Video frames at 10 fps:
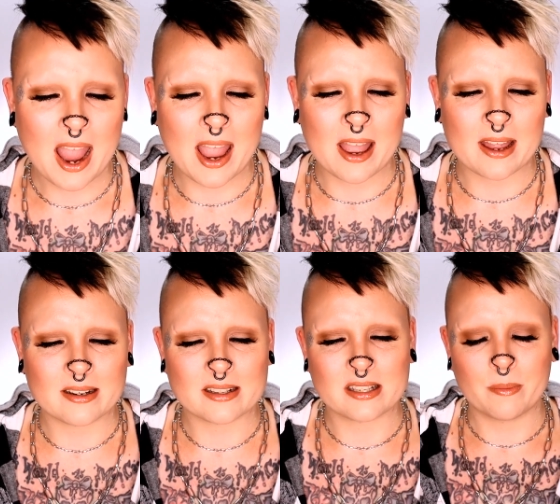
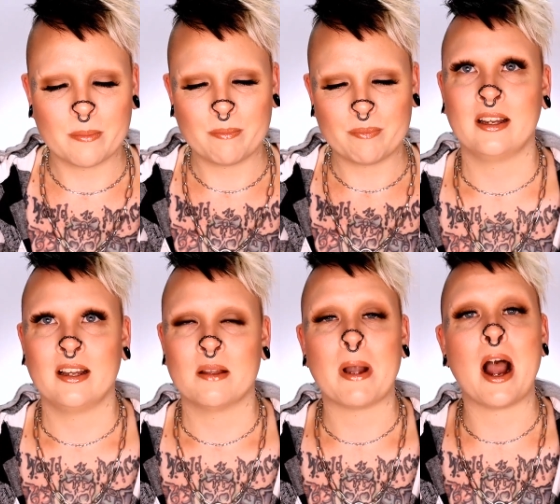And
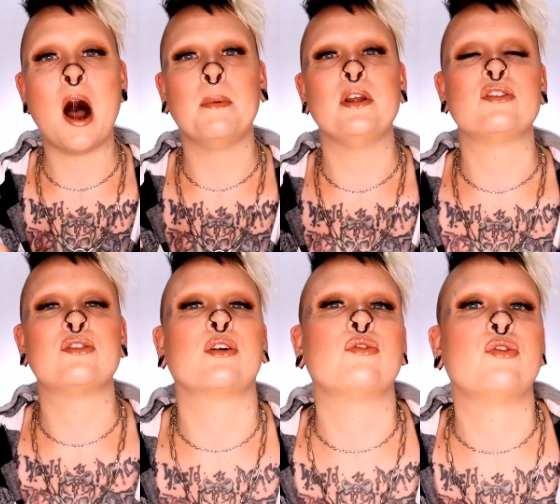my
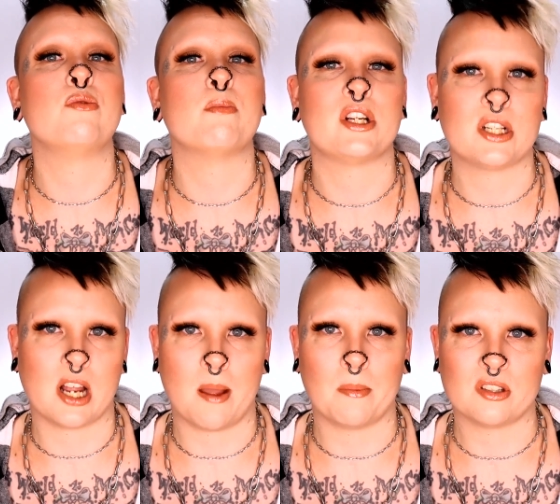hobbies took too much
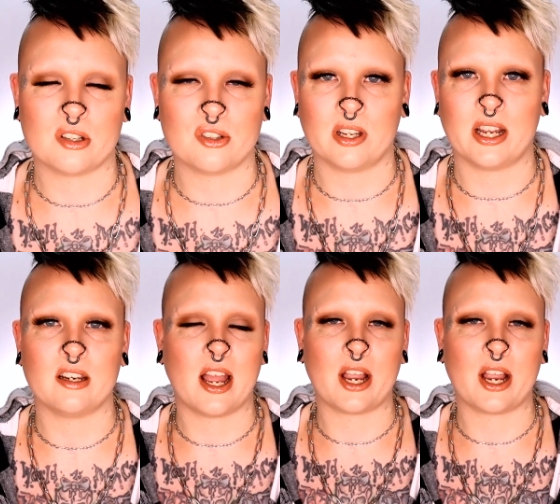time, essentially.